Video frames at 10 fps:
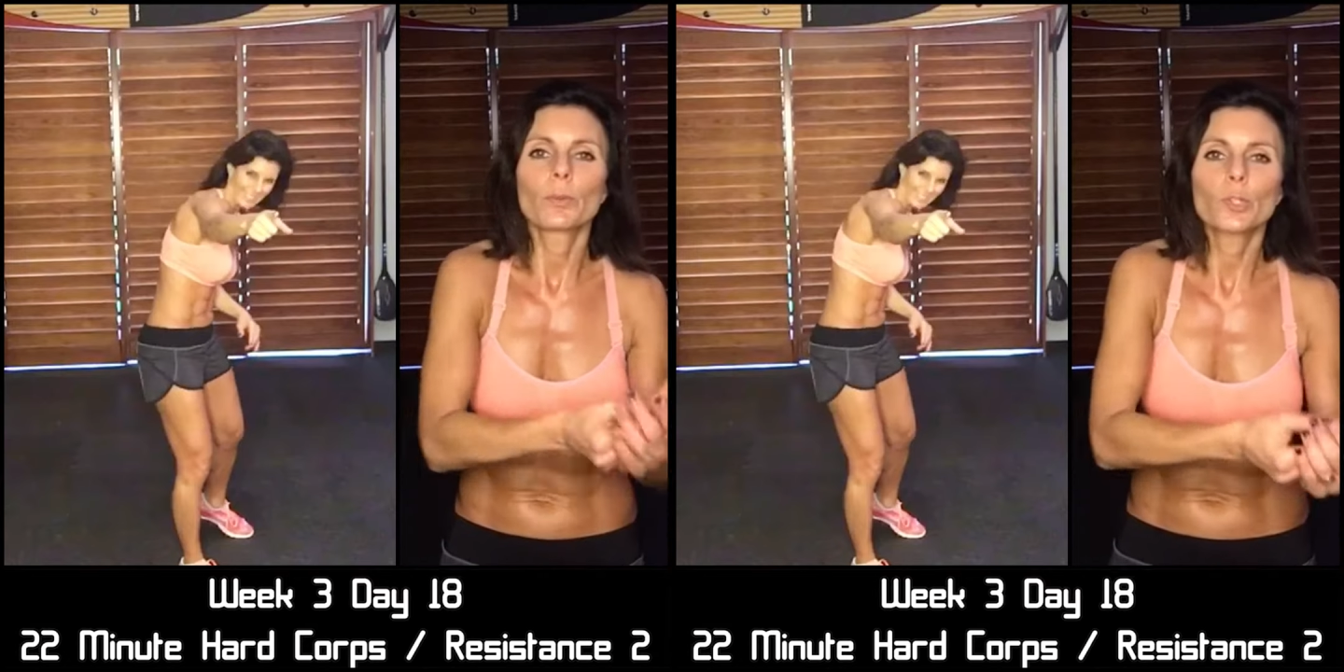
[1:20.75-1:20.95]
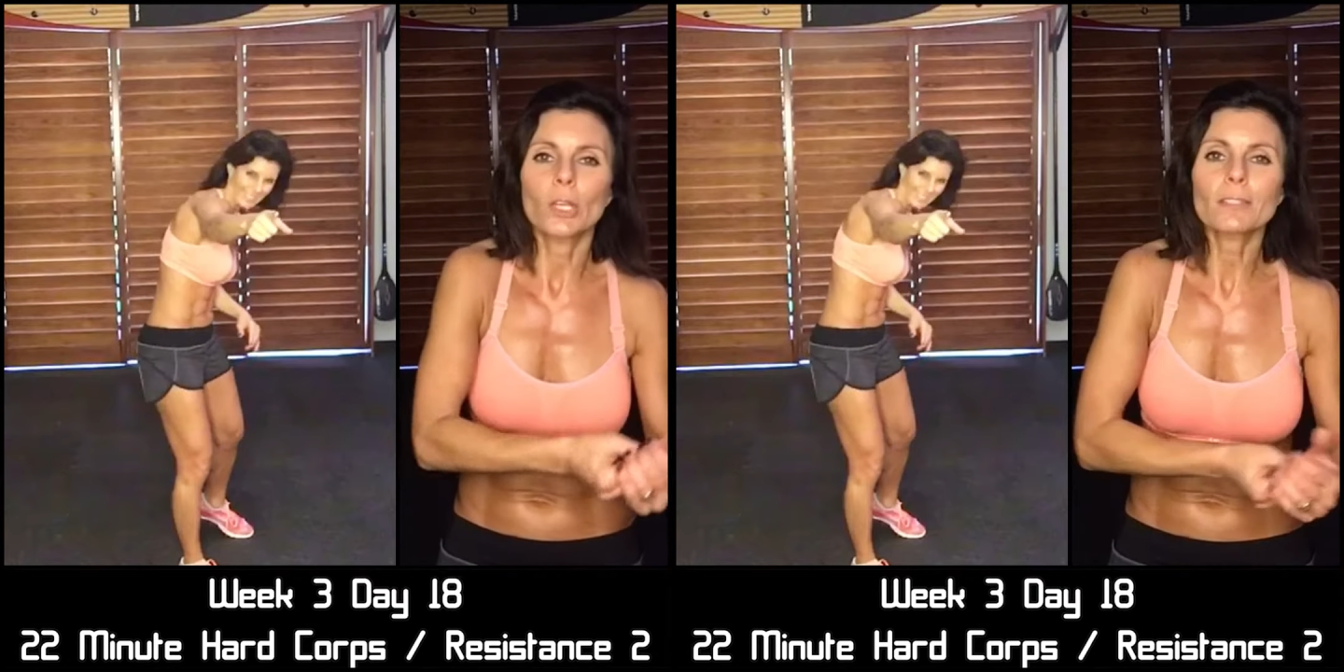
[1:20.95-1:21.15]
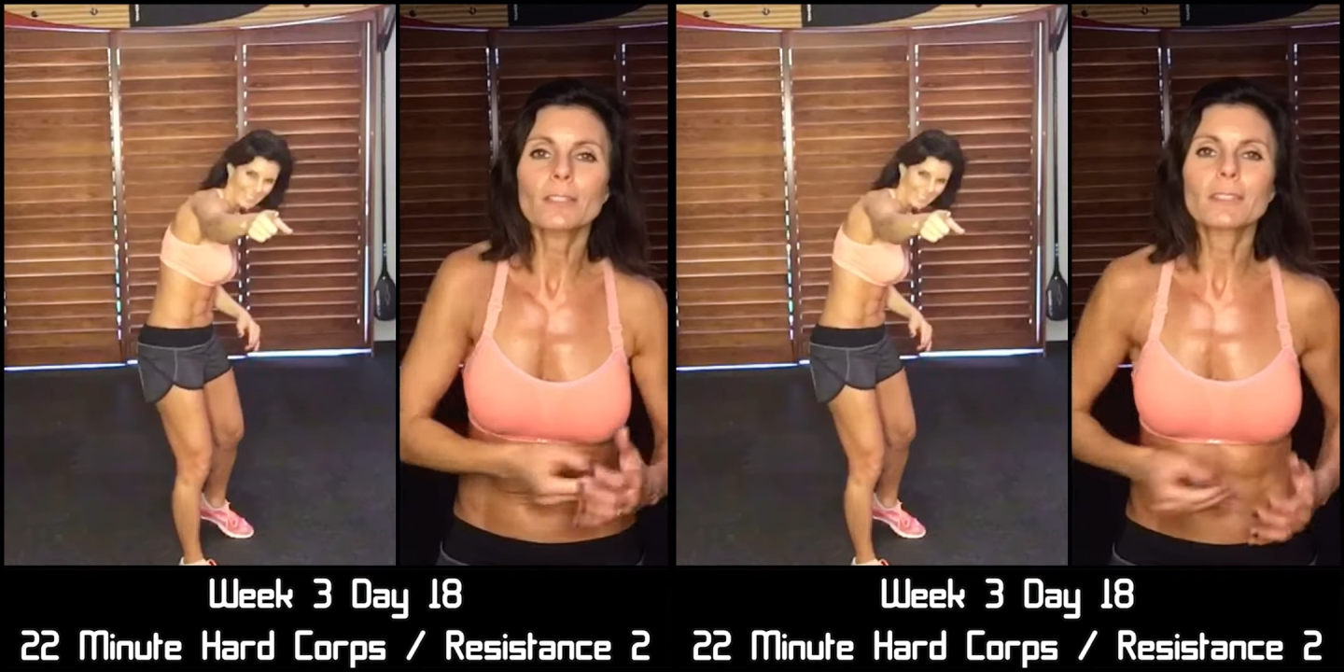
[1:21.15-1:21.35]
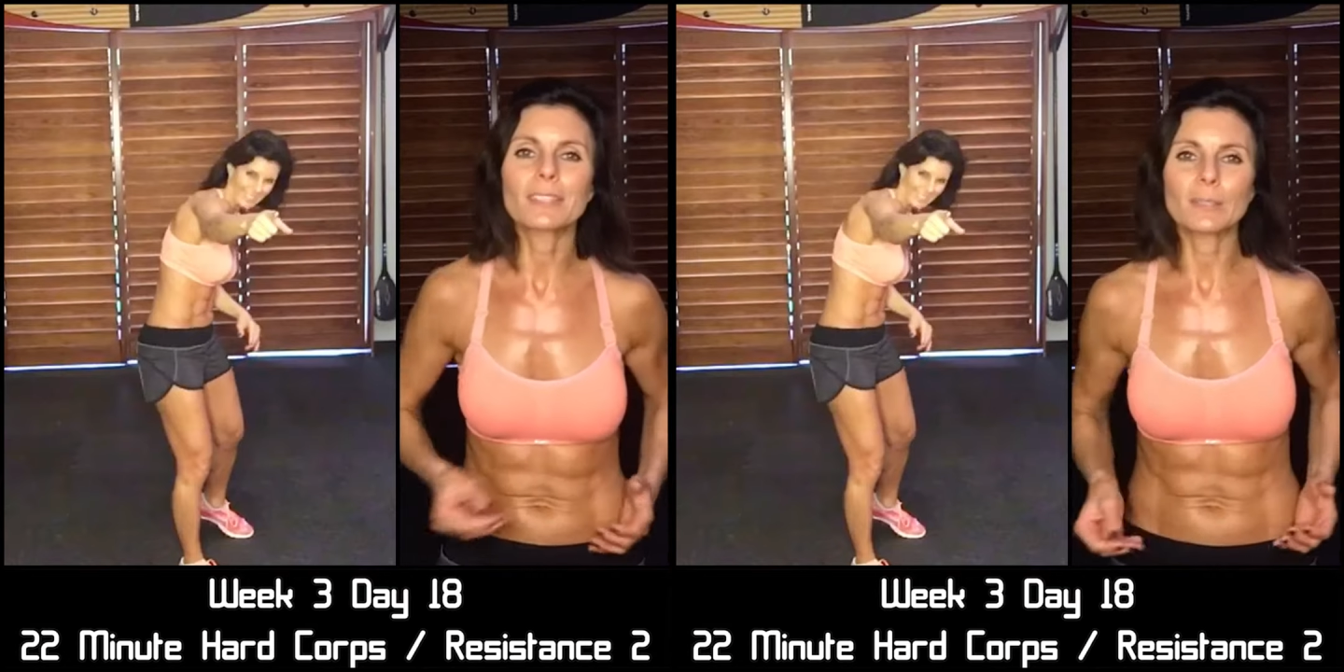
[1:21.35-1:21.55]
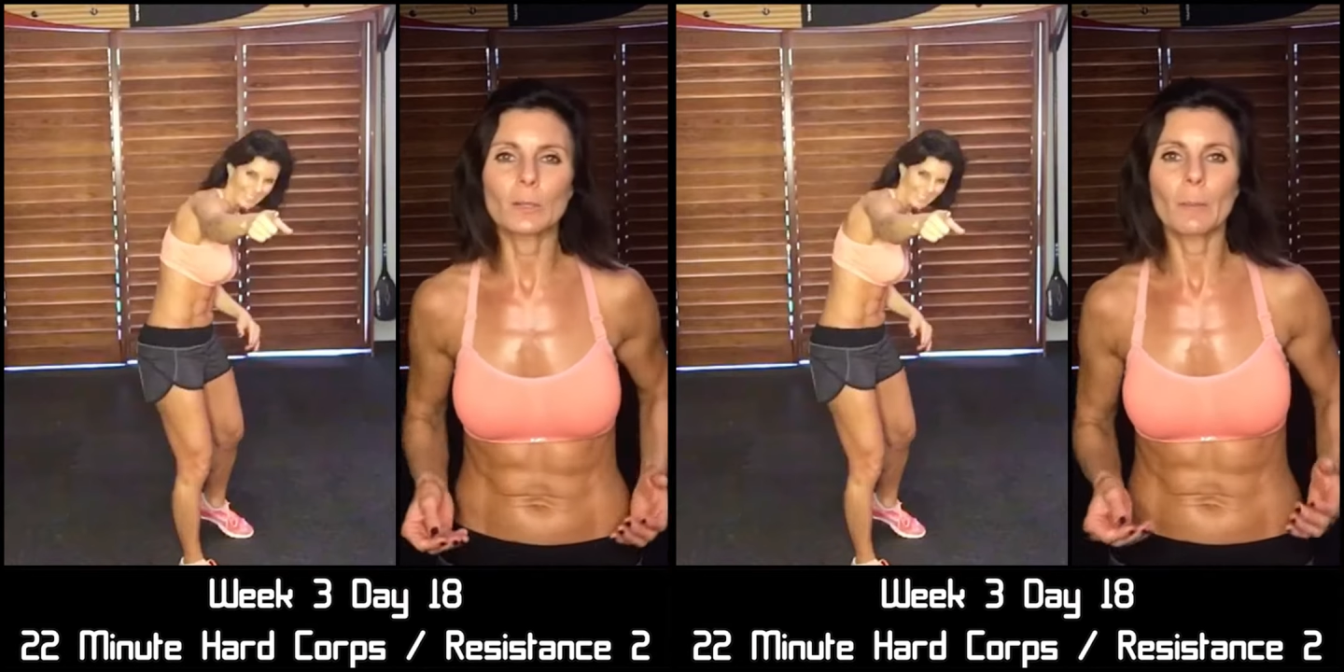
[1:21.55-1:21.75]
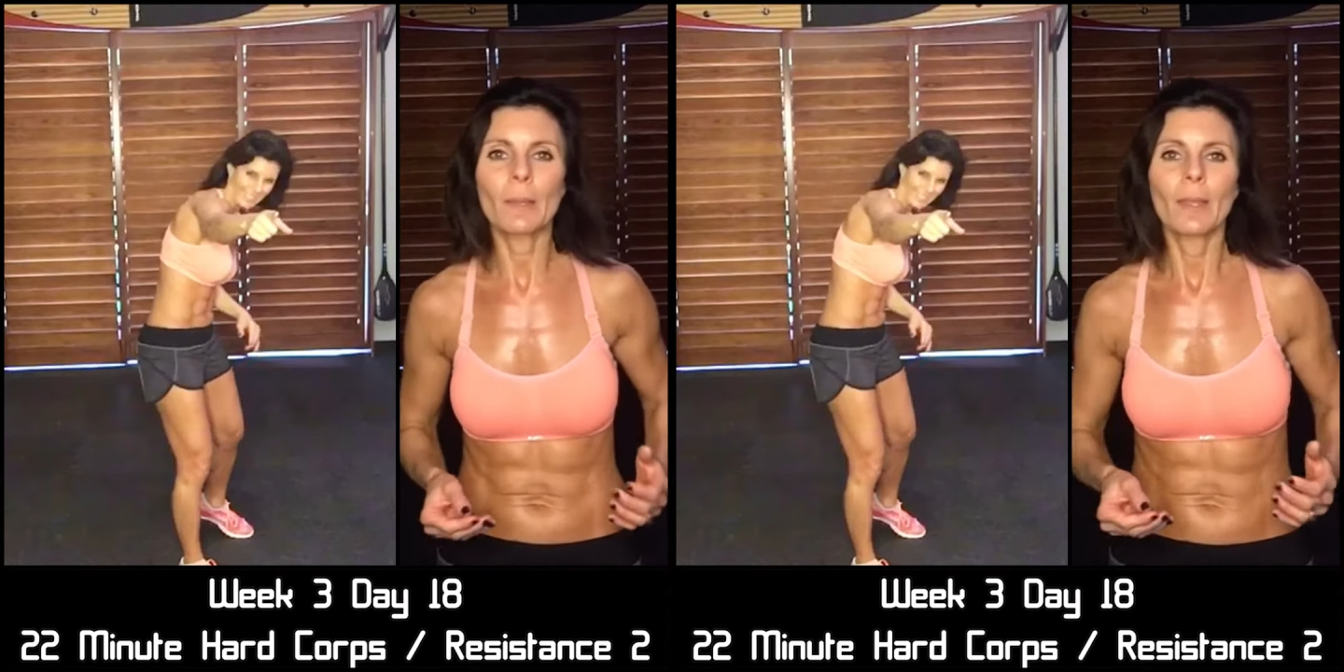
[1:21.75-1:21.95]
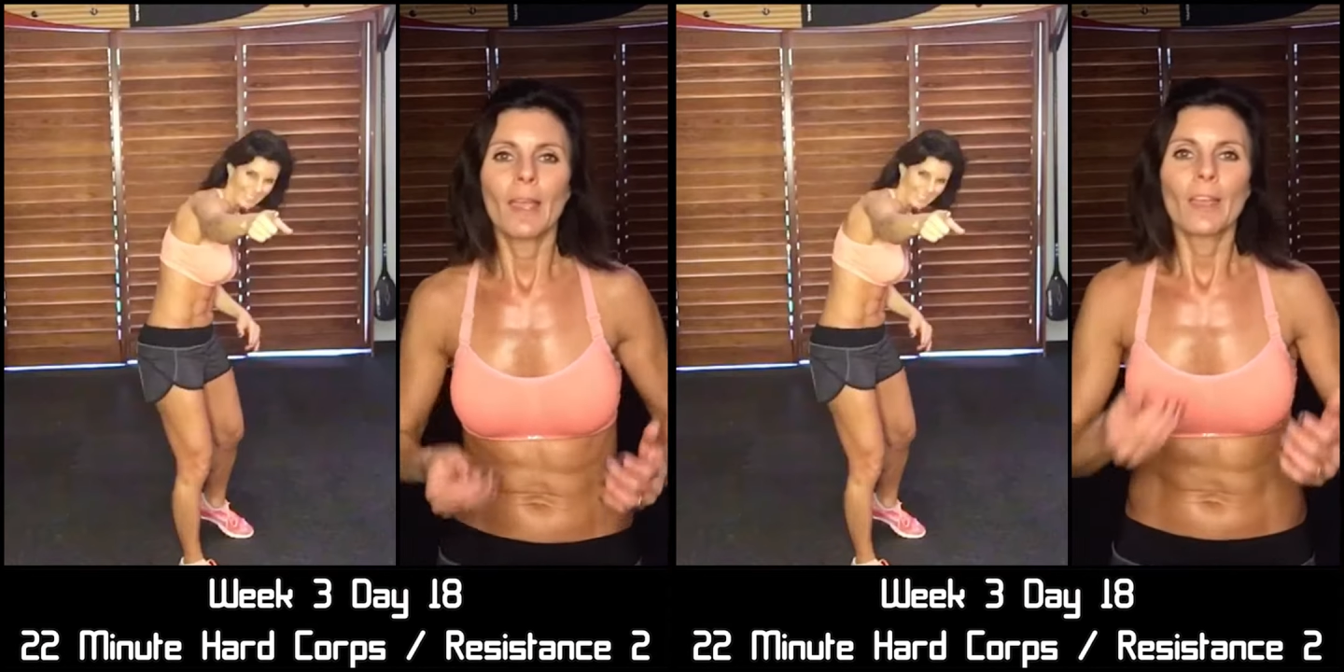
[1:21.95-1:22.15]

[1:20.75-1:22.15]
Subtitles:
Trust the system.